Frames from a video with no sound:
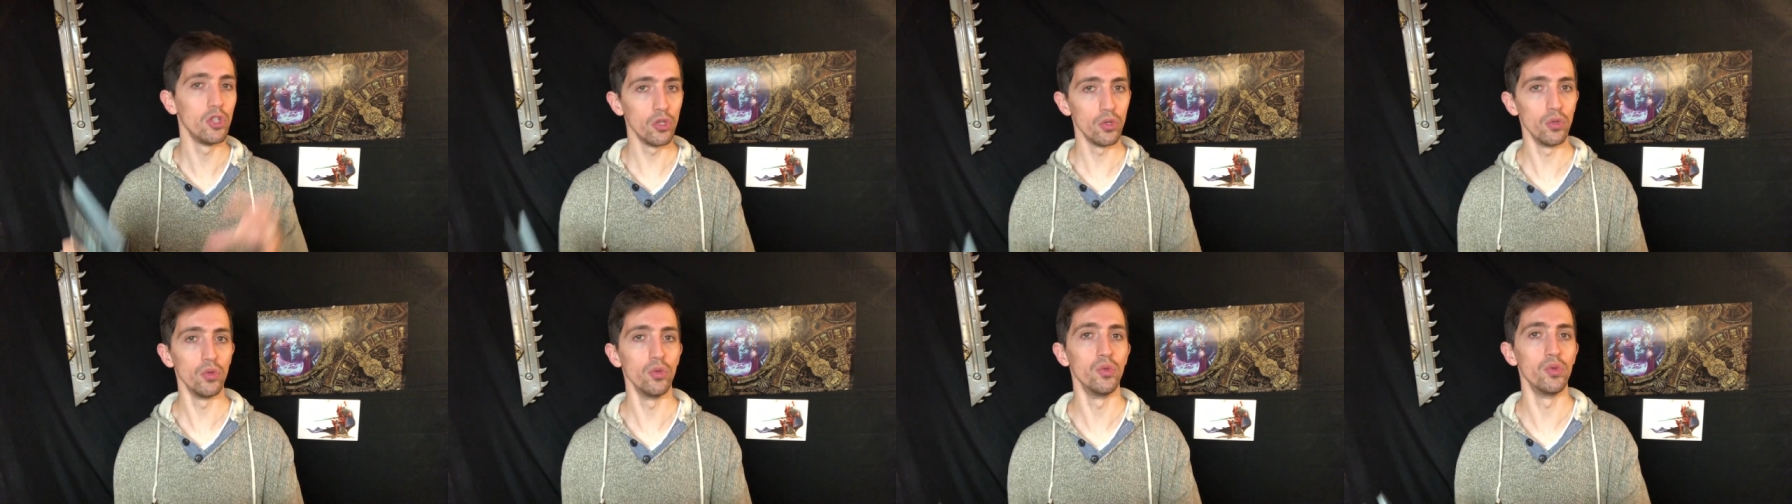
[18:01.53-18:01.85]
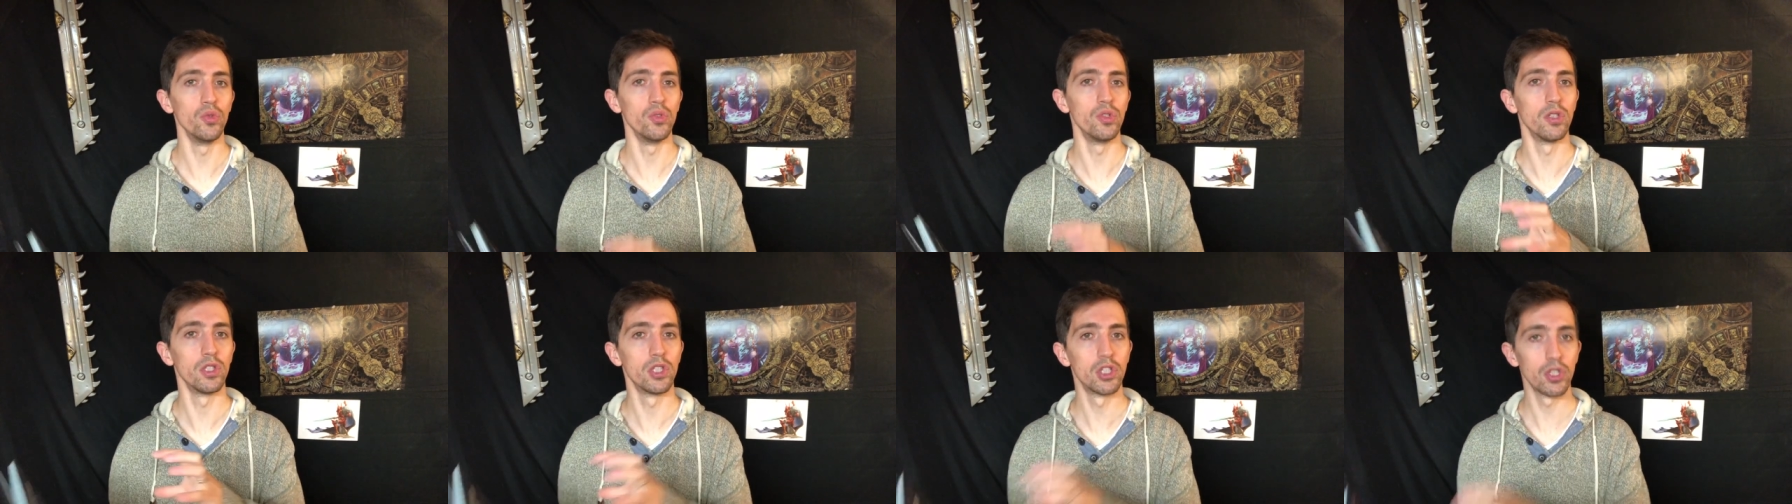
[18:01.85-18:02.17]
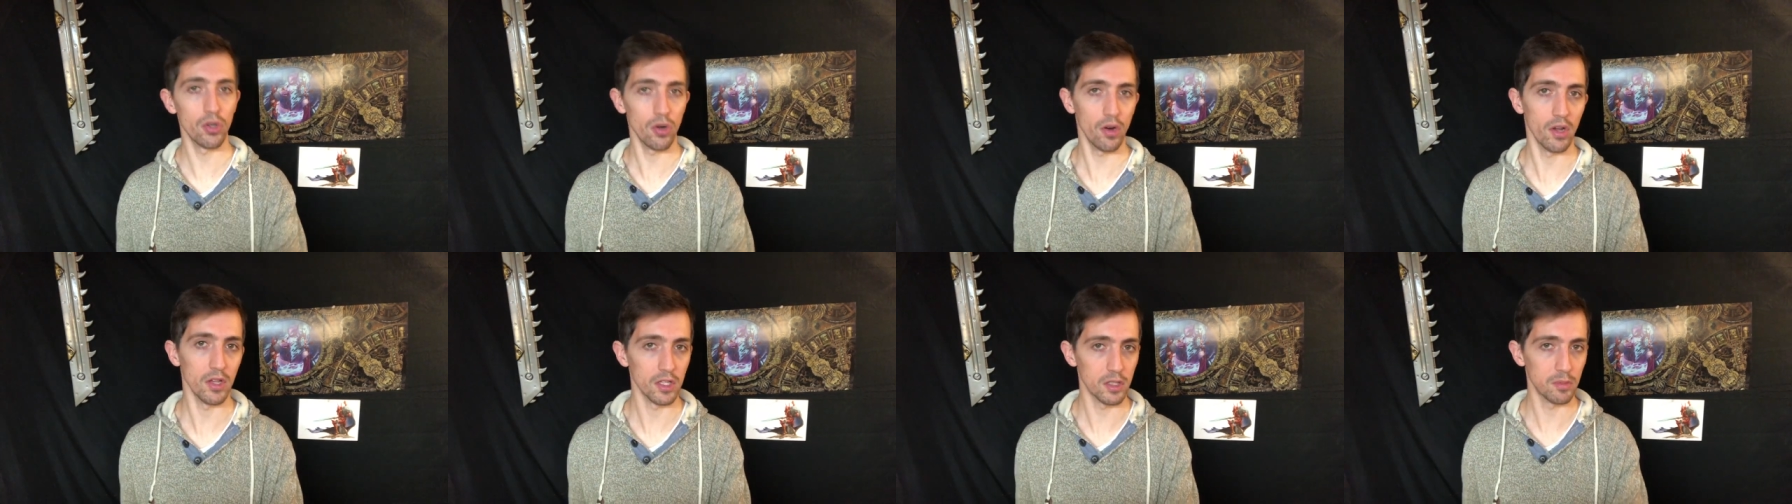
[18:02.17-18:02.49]
use the
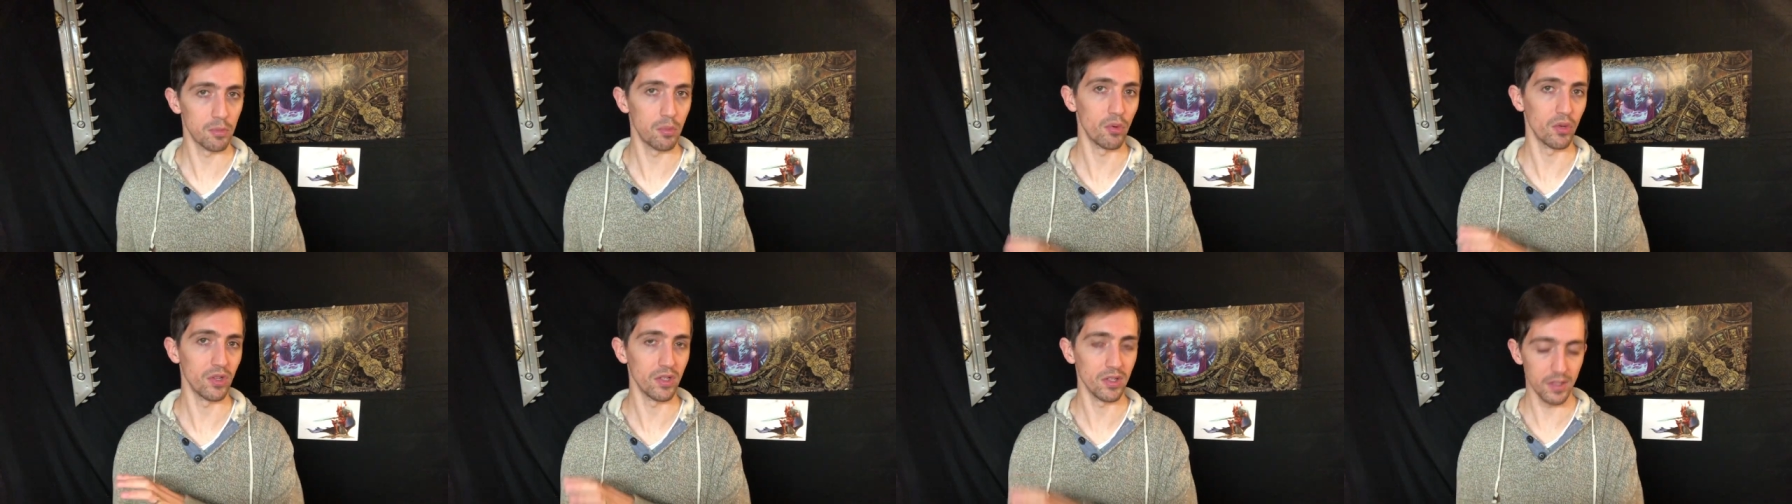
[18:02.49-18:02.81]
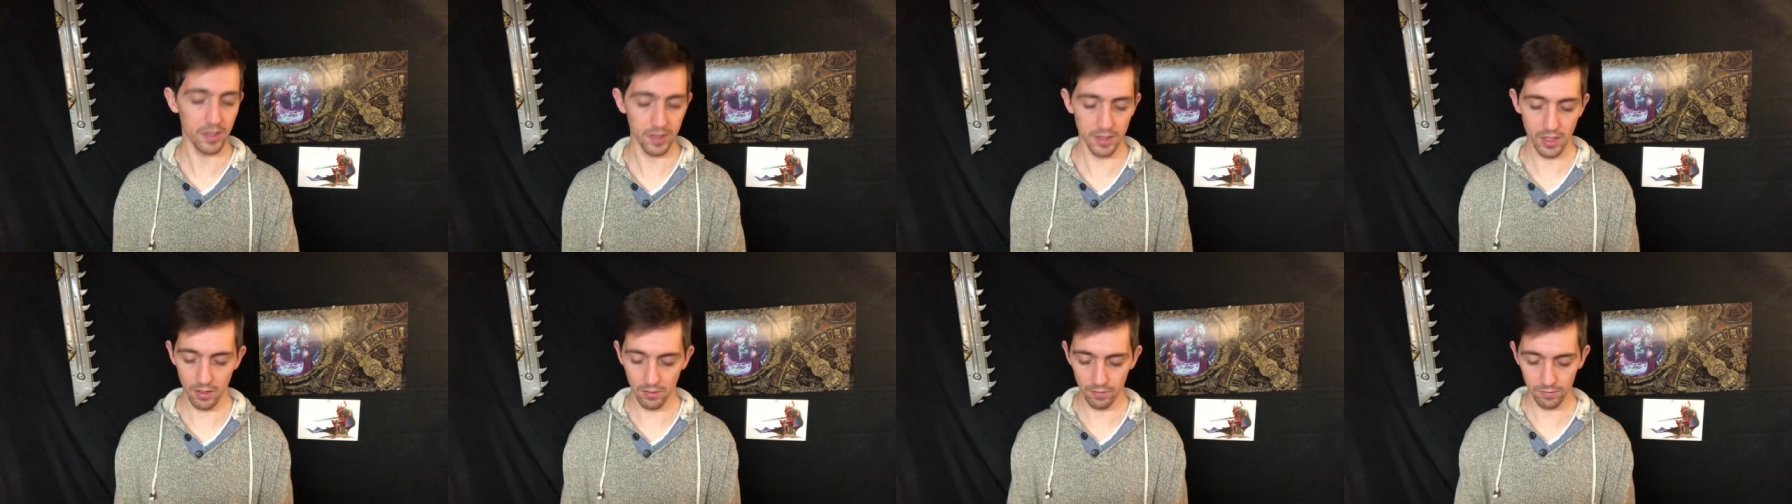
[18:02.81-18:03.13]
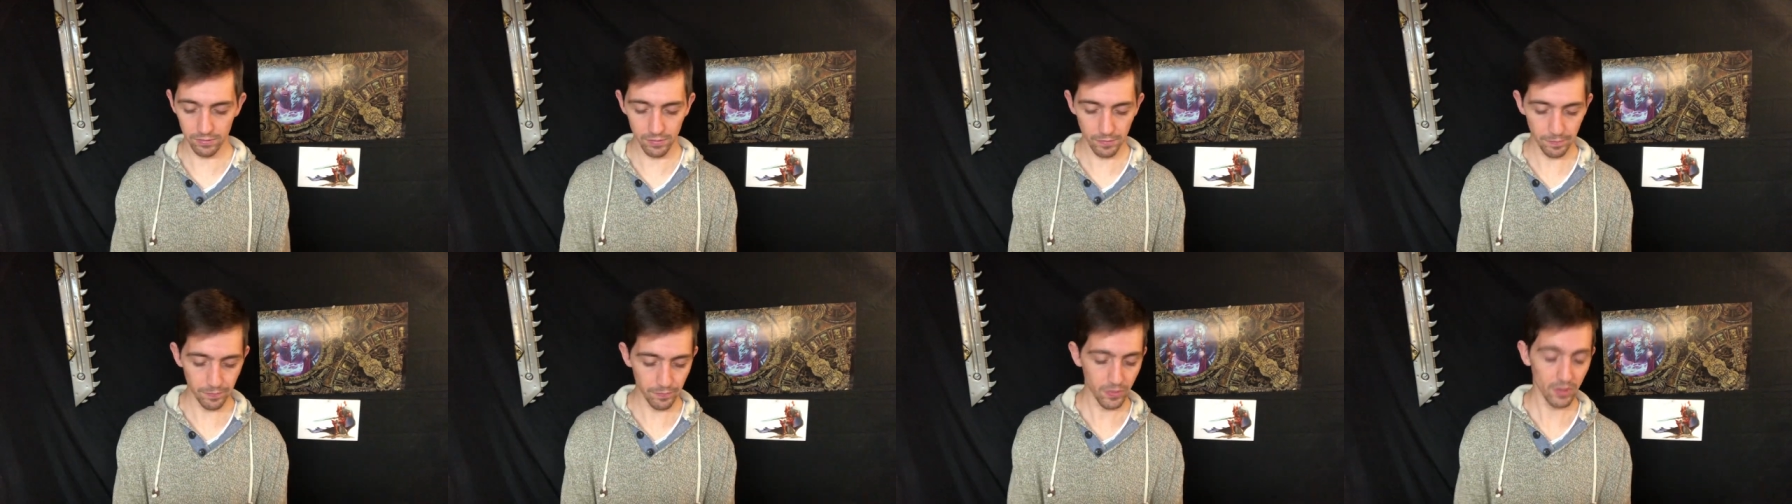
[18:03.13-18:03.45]
transport
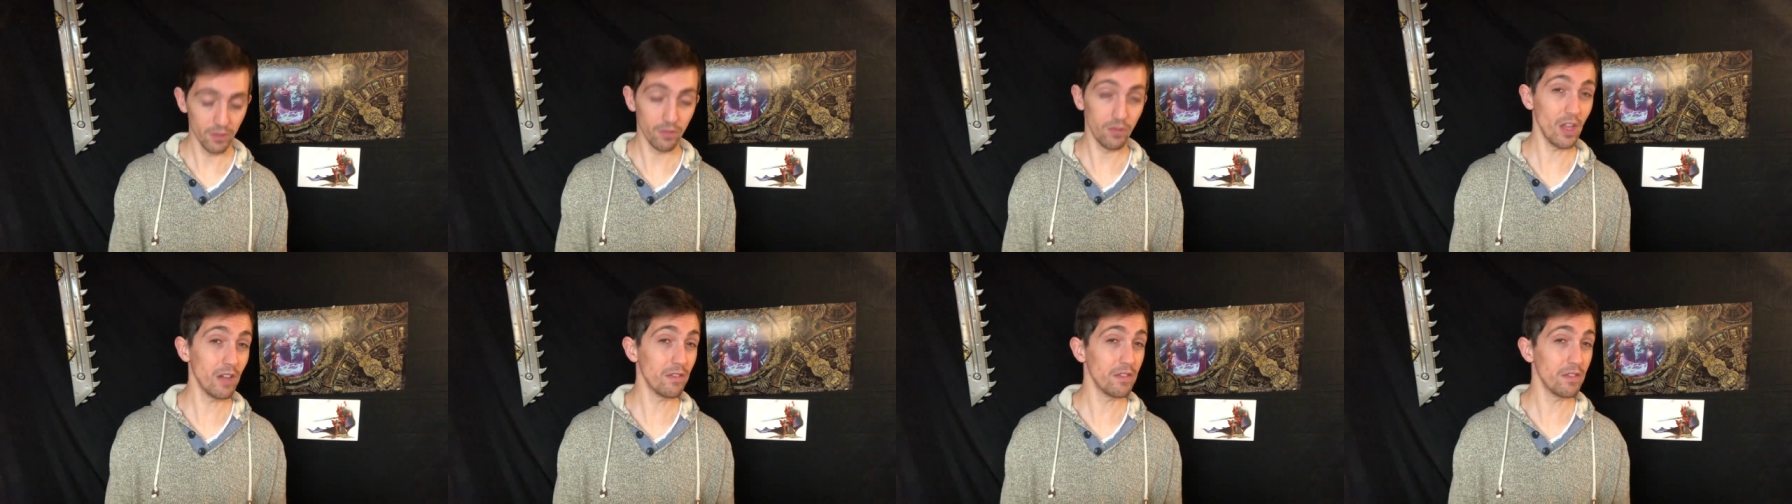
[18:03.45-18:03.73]
itself. If